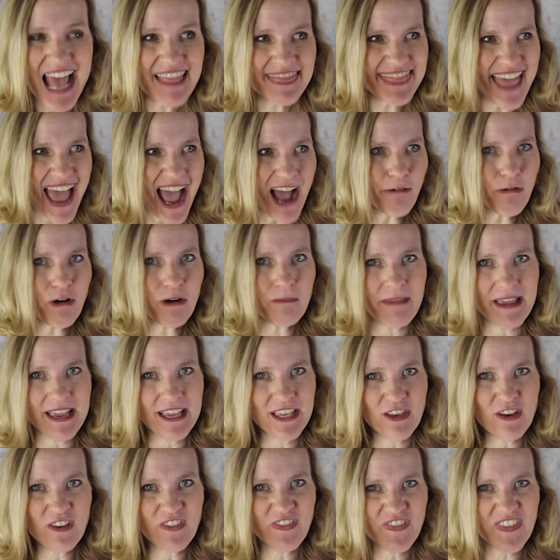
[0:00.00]
That will make
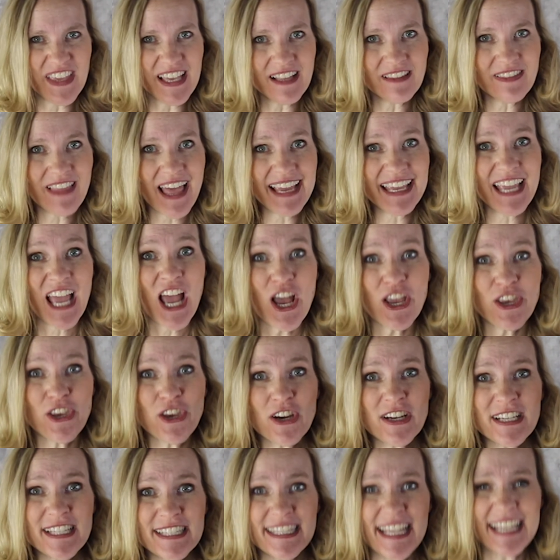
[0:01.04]
you feel like
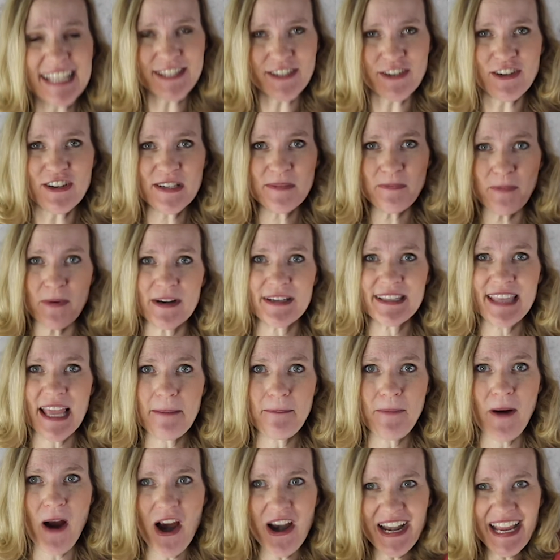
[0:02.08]
your sister's birthday
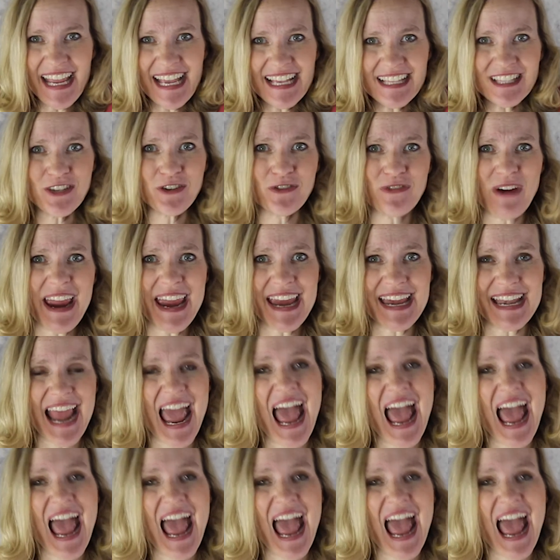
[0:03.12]
party is great,